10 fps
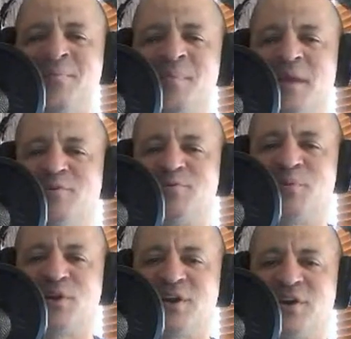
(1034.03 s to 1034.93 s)
It was
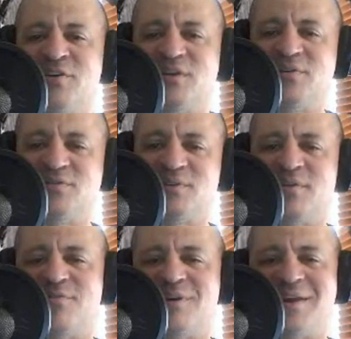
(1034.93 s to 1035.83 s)
pretty good. It was very
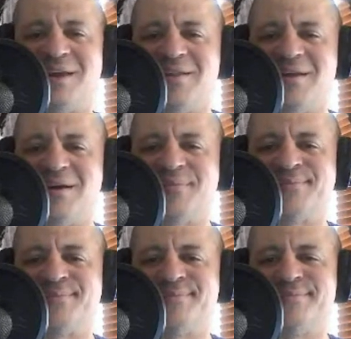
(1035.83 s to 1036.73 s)
funny. And
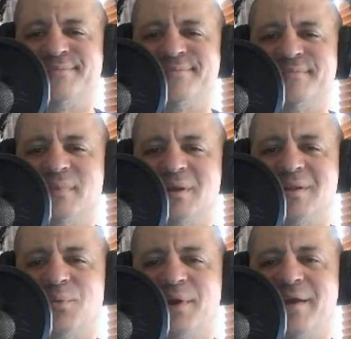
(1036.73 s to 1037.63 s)

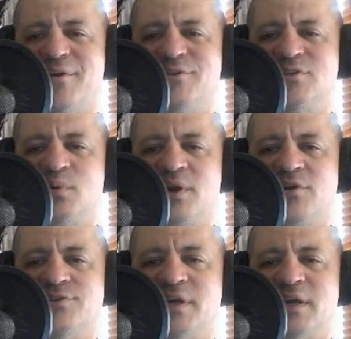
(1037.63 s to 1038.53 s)
then we get, you know, Swinger
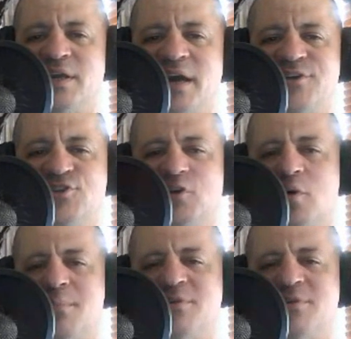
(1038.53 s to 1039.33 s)
and Zicky Dice show up.